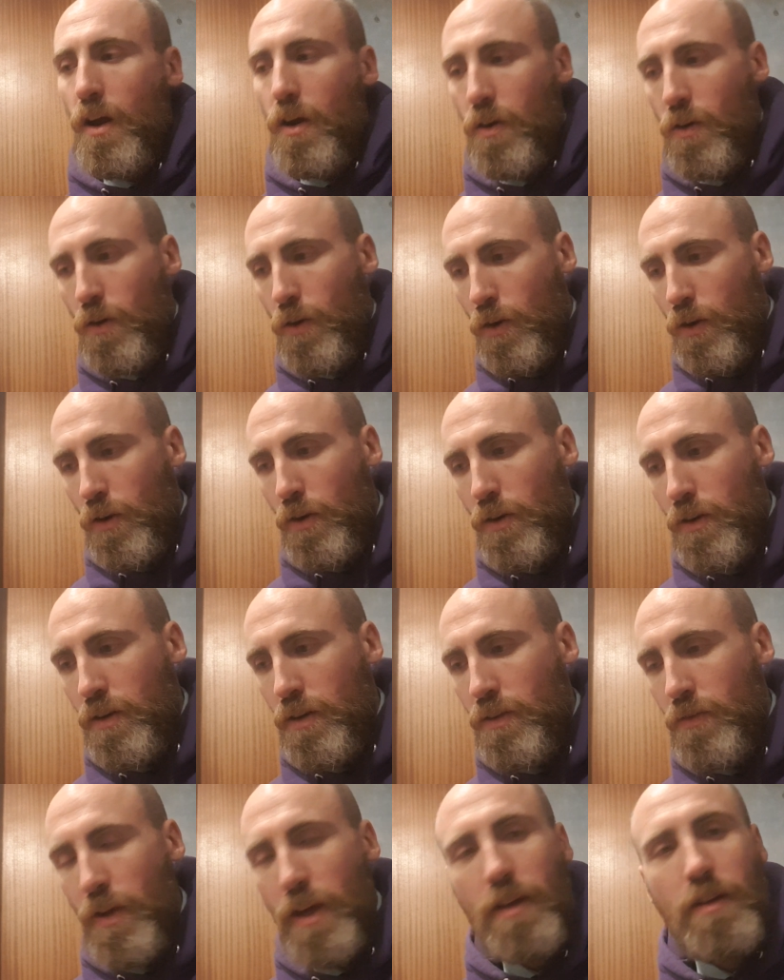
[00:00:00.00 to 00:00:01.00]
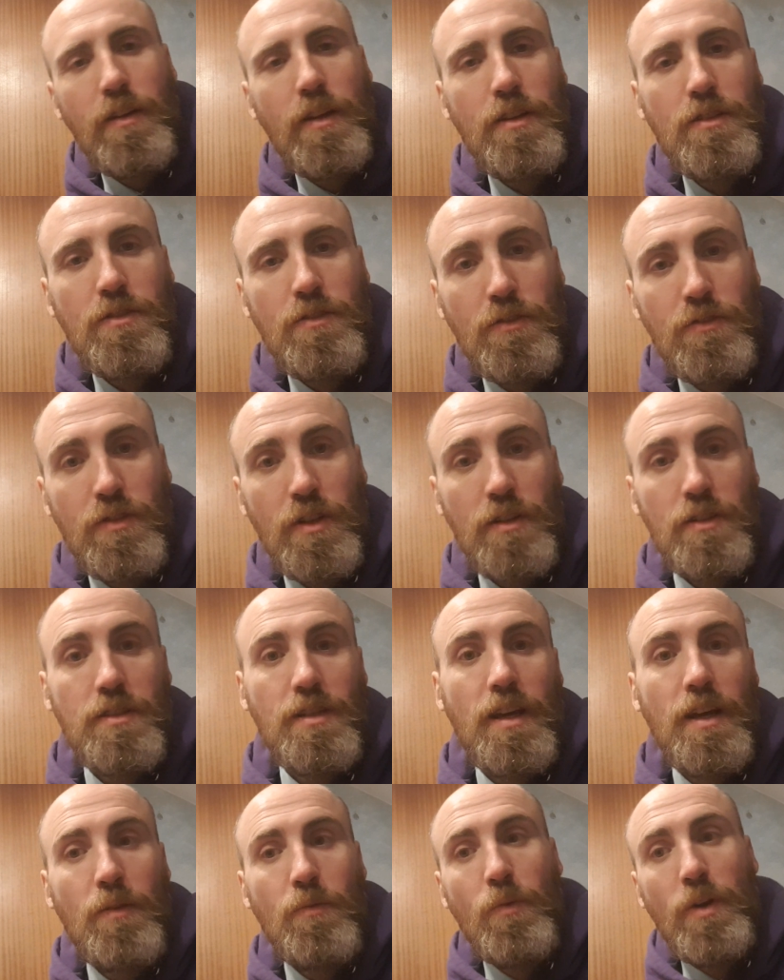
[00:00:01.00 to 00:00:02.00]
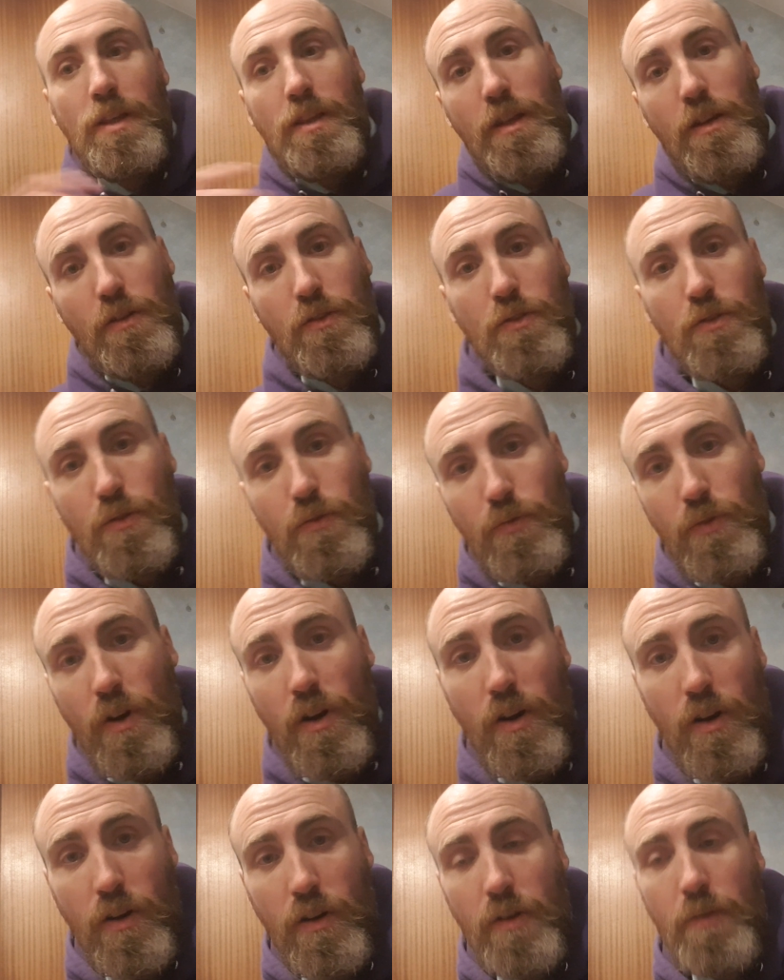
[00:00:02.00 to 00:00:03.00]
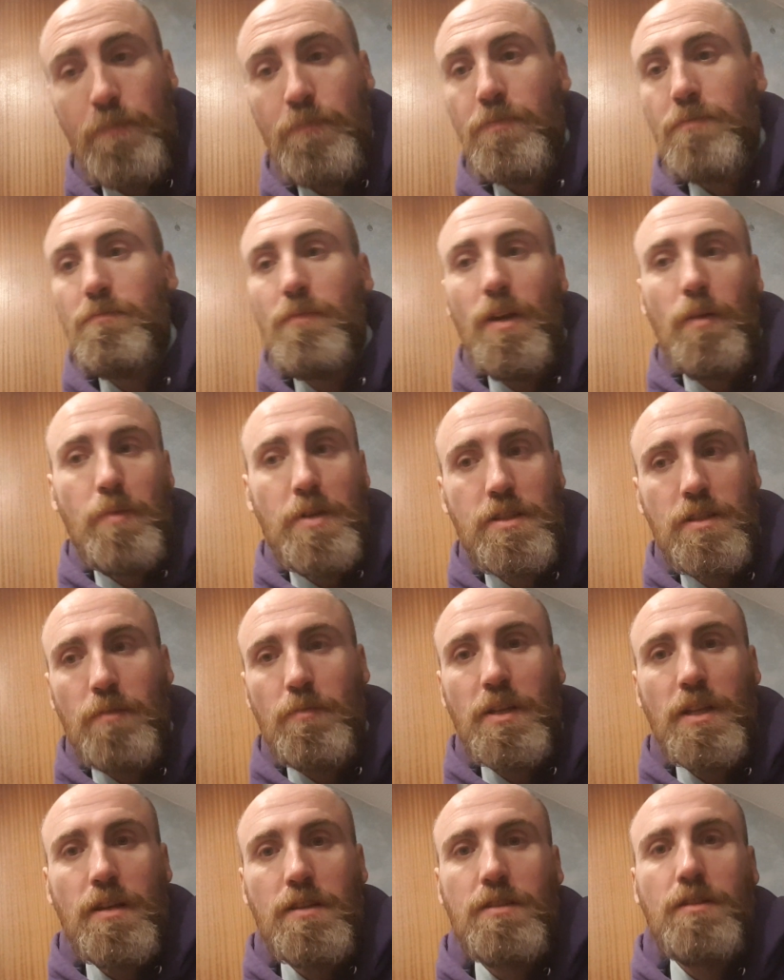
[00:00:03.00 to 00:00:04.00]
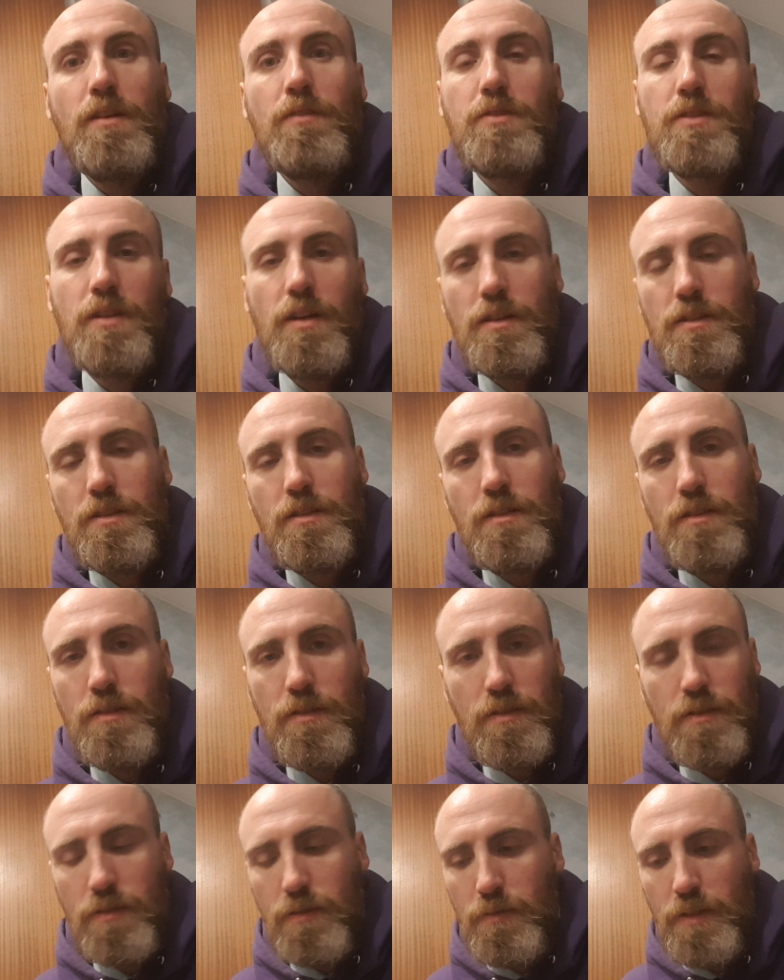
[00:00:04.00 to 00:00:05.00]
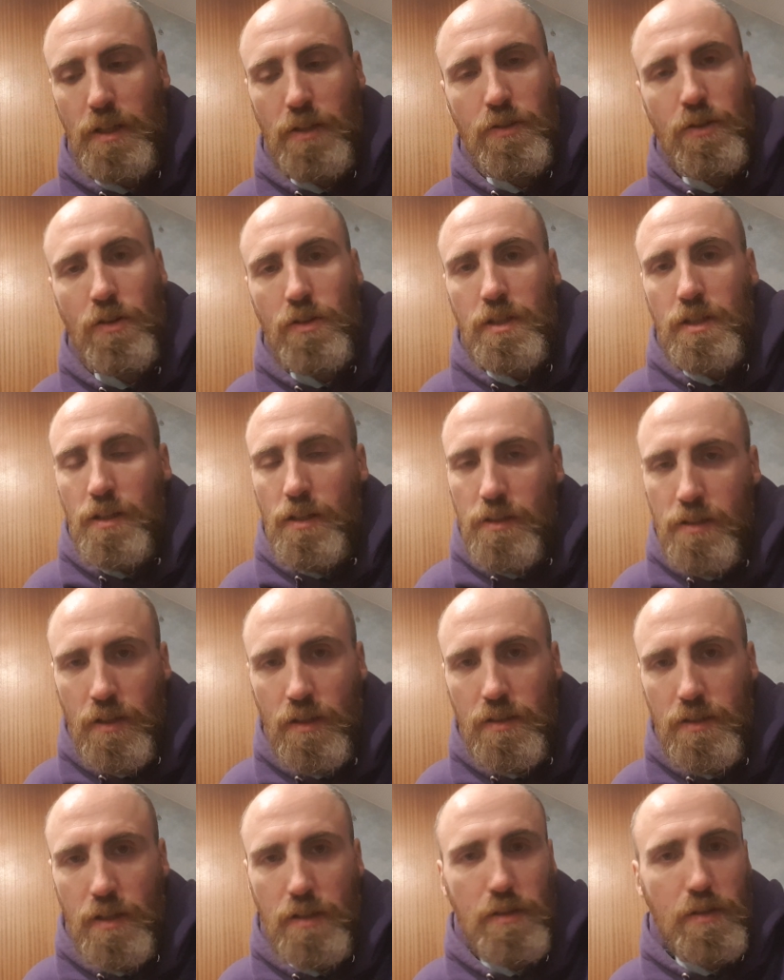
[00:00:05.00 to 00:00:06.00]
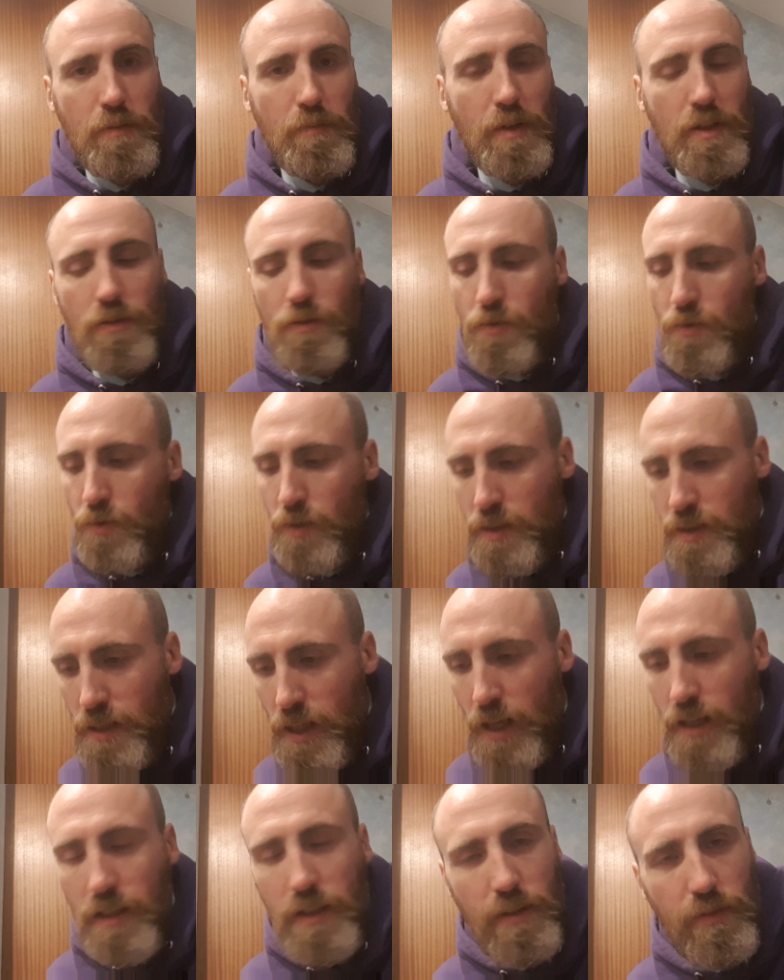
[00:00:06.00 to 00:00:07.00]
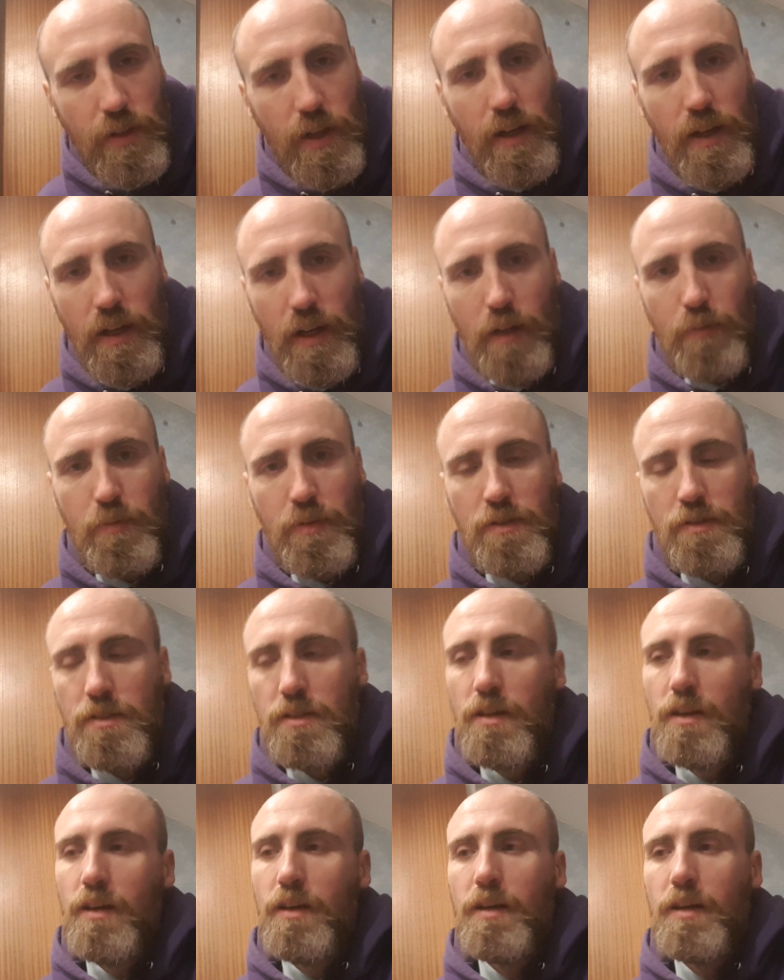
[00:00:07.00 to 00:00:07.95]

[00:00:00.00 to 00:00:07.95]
or recreational drugs, and when they go raw, maybe some of that stuff starts detoxing into the system. I don't know exactly if that happens.